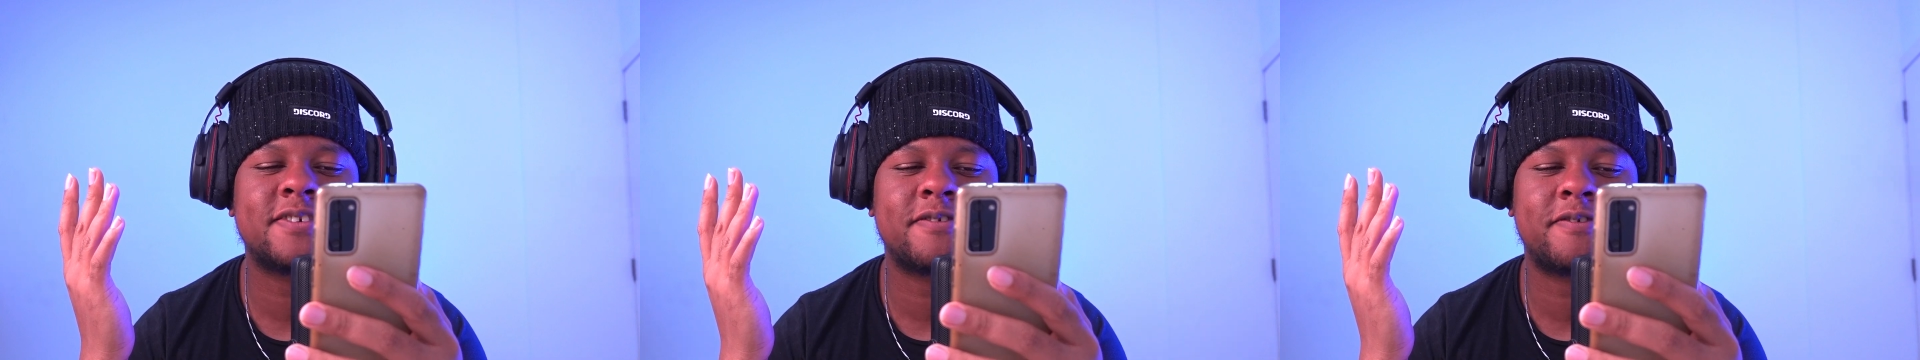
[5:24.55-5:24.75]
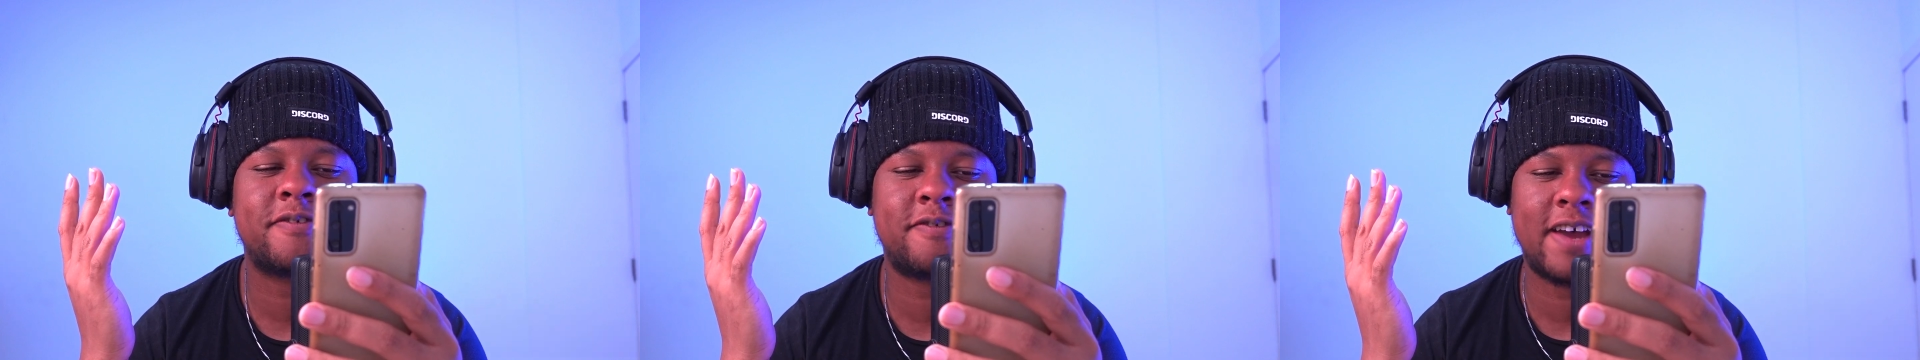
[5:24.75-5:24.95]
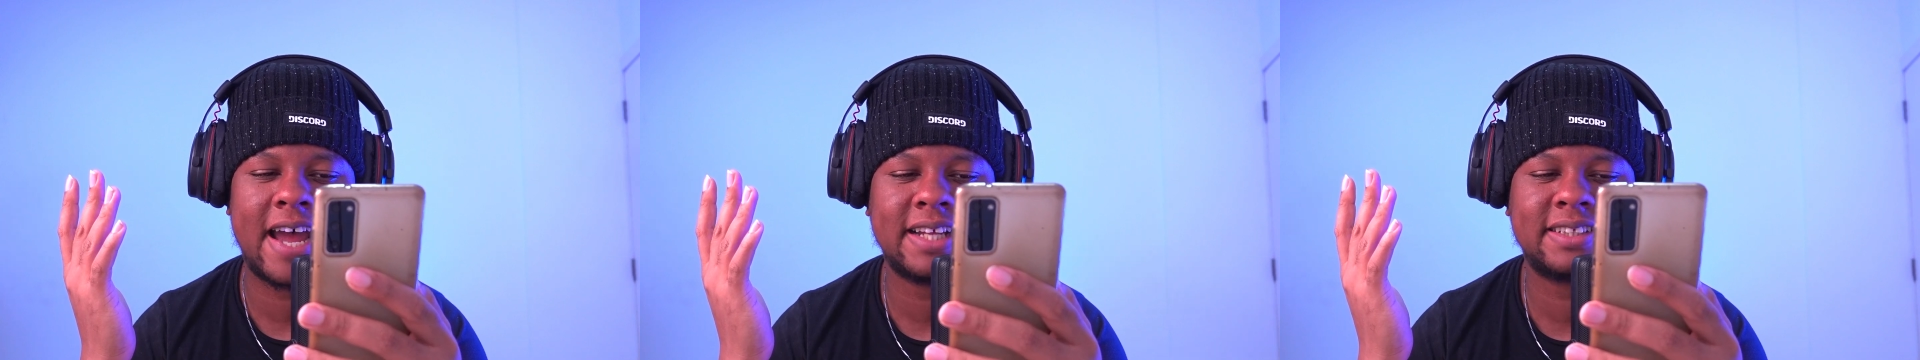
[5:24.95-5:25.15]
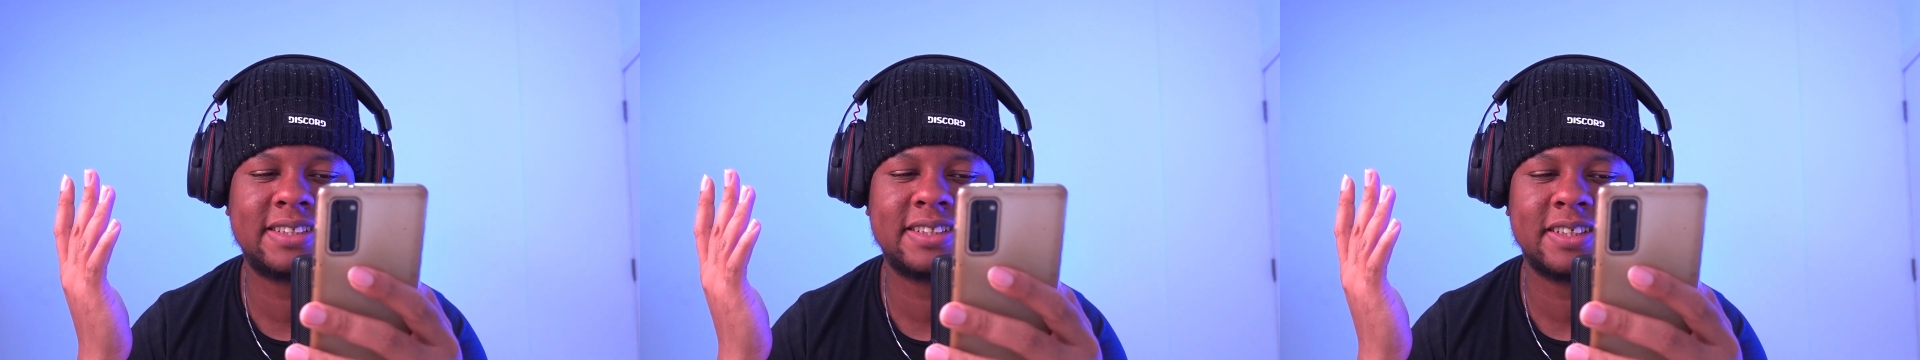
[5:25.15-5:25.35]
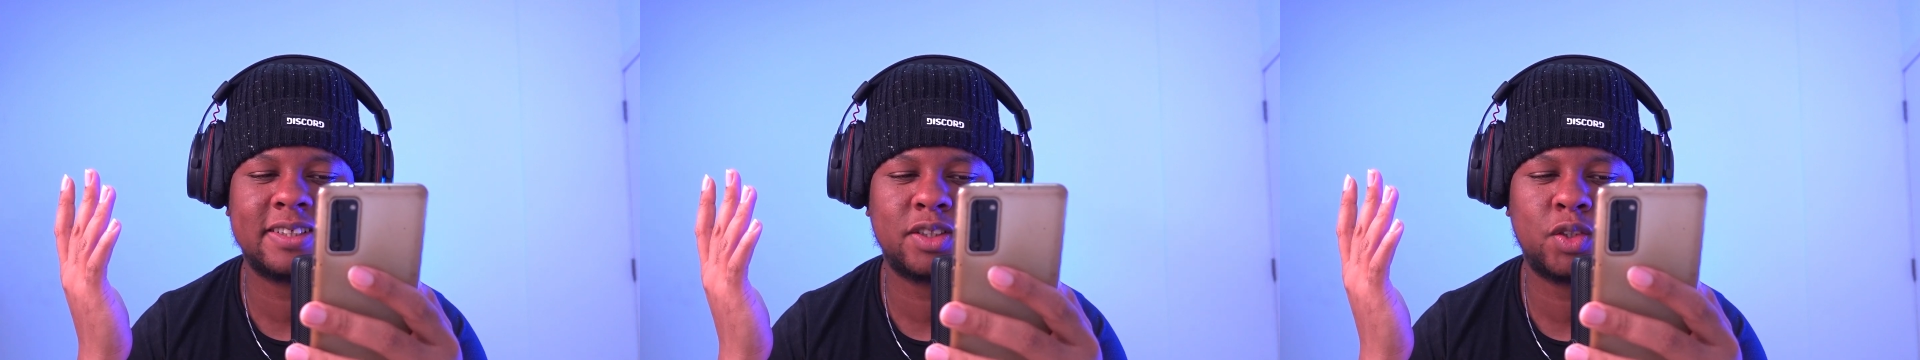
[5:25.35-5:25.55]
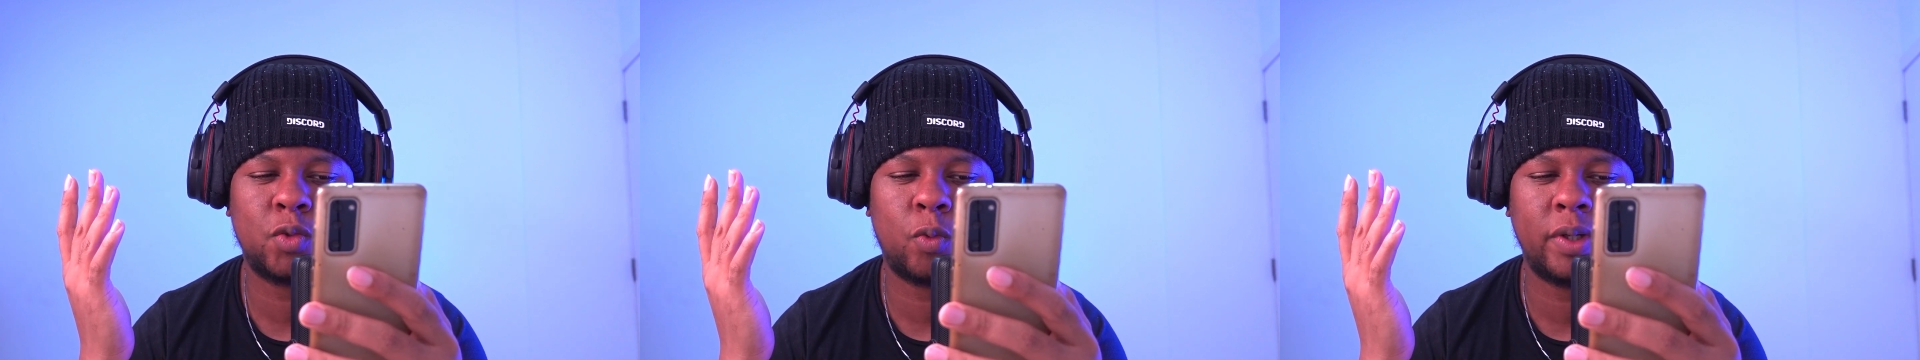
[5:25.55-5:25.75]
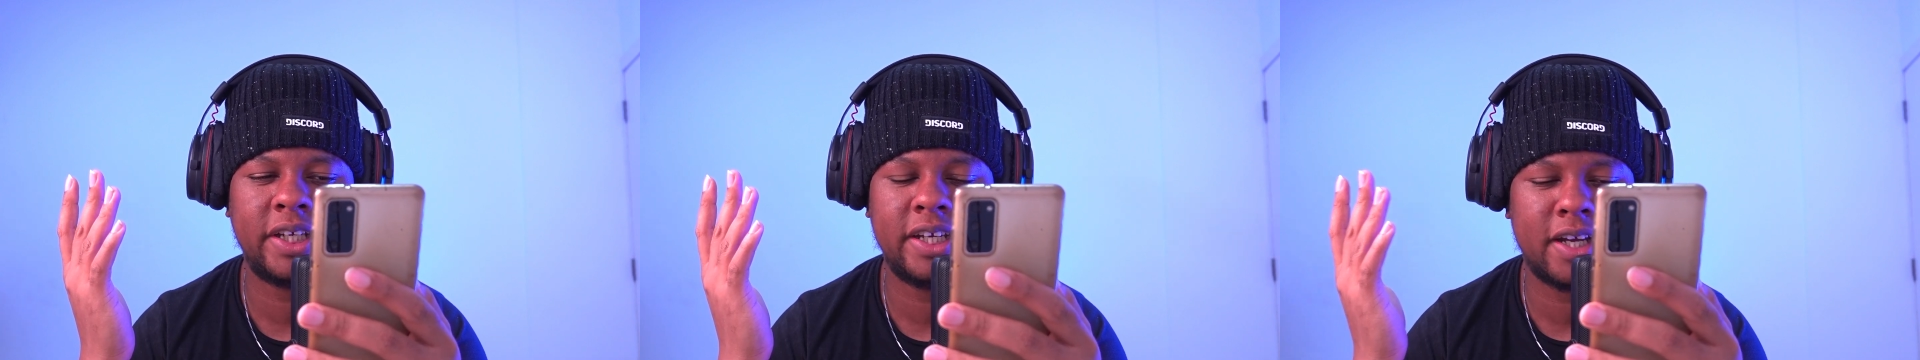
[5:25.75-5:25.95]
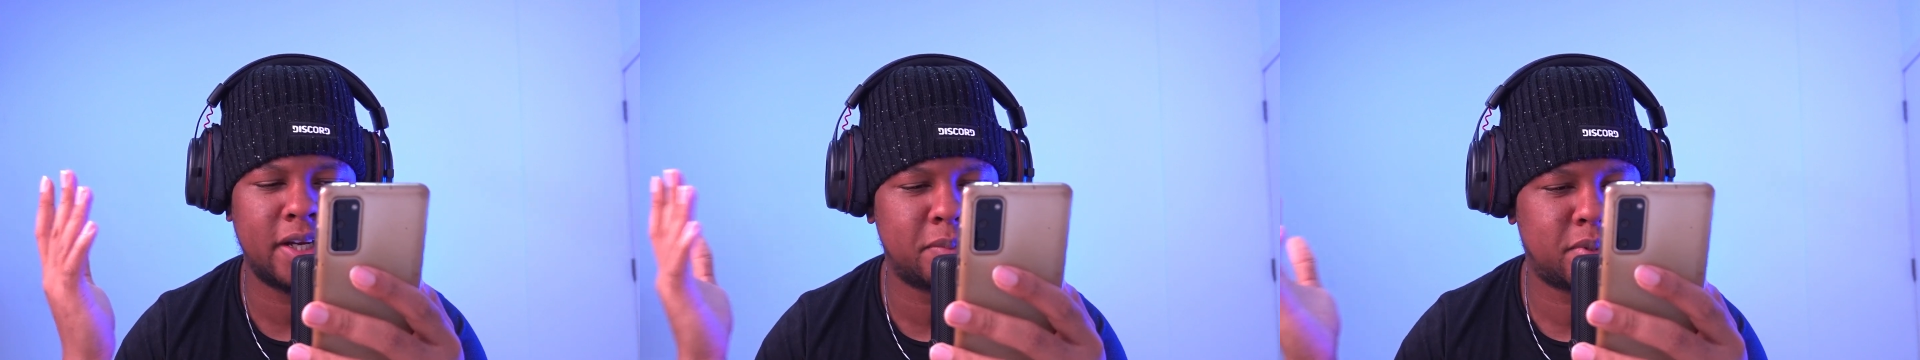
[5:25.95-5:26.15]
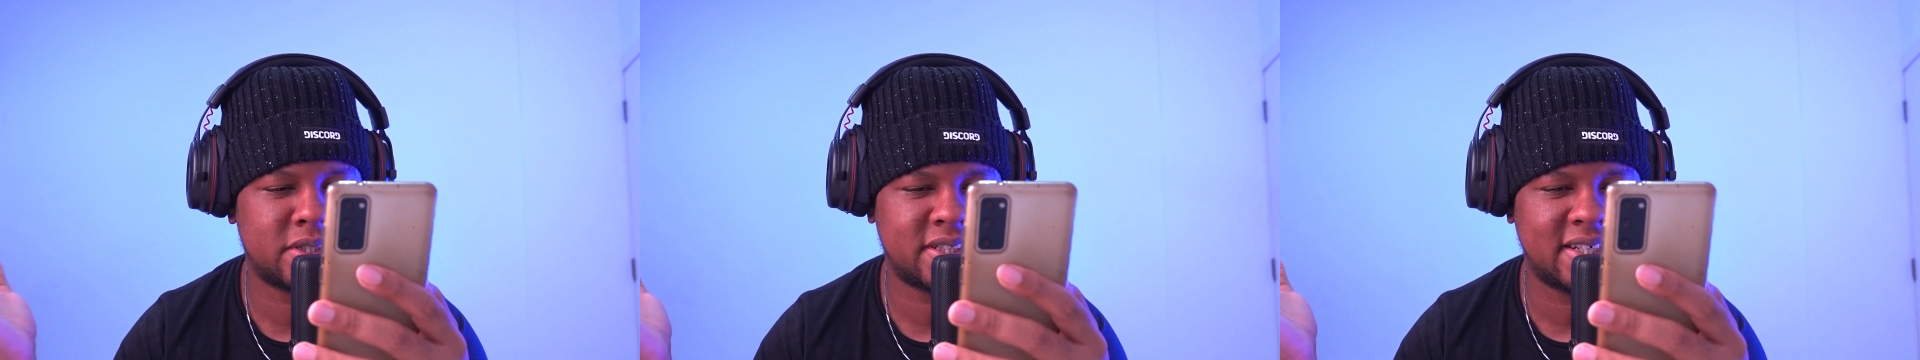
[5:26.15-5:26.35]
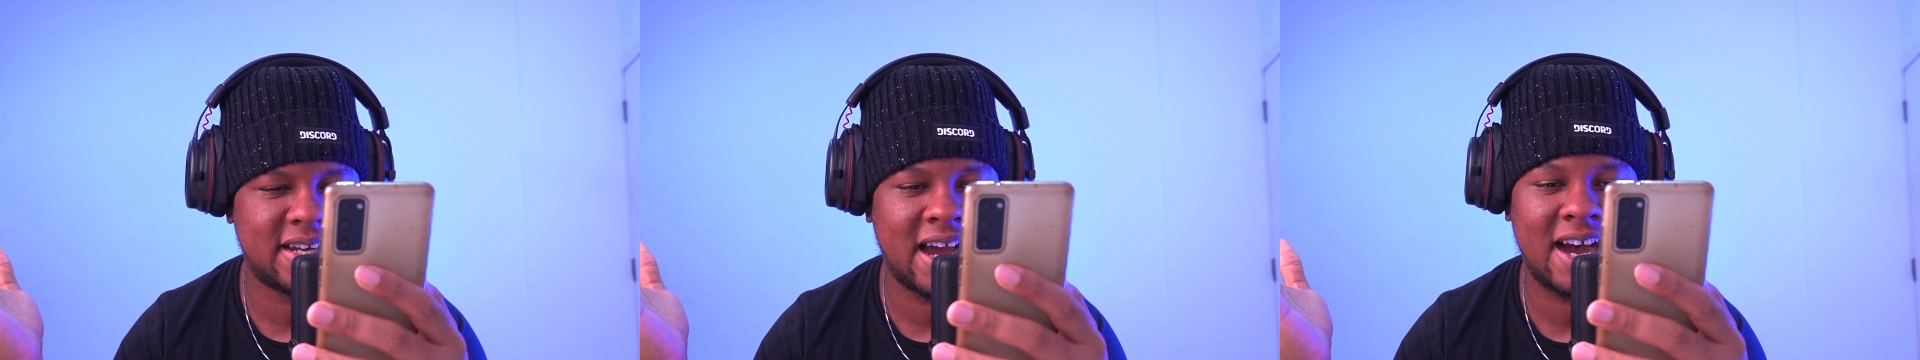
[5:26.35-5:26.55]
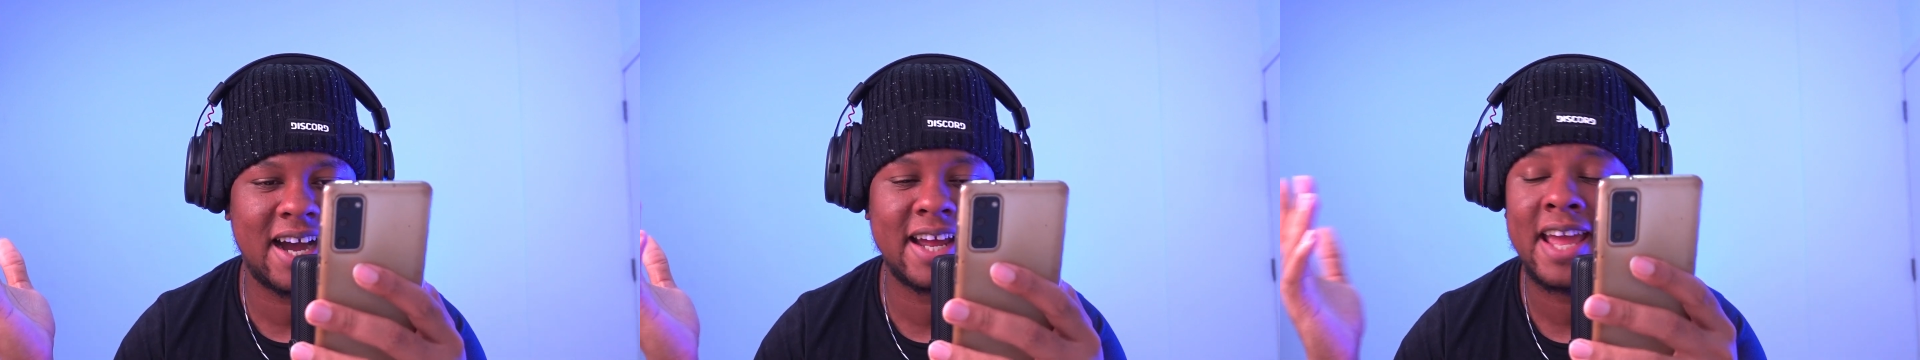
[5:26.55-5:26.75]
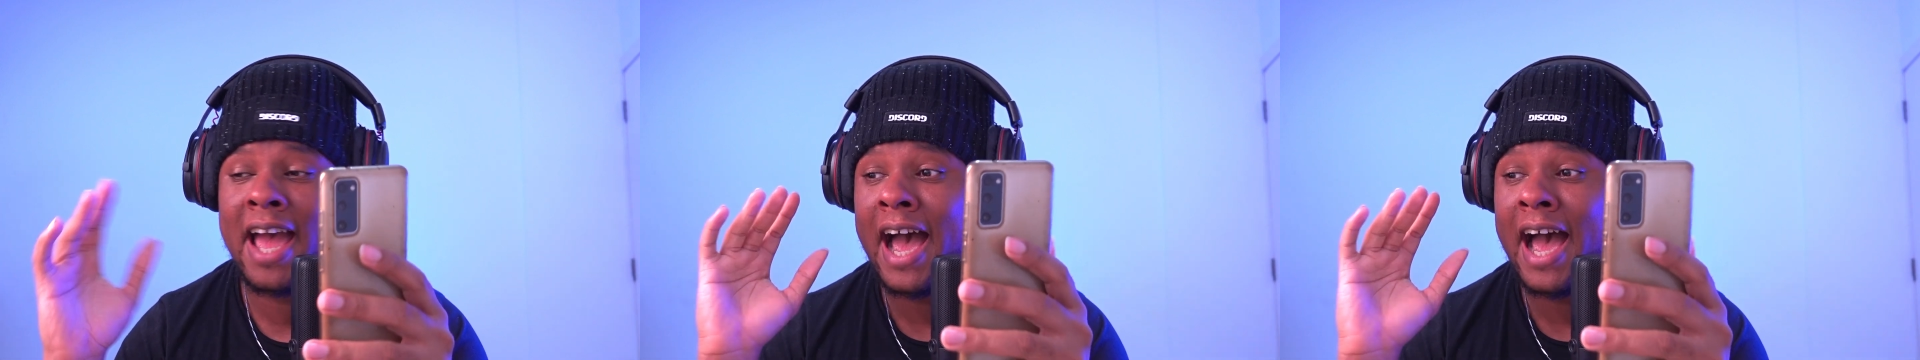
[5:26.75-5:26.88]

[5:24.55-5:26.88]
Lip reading: fat, 29% high.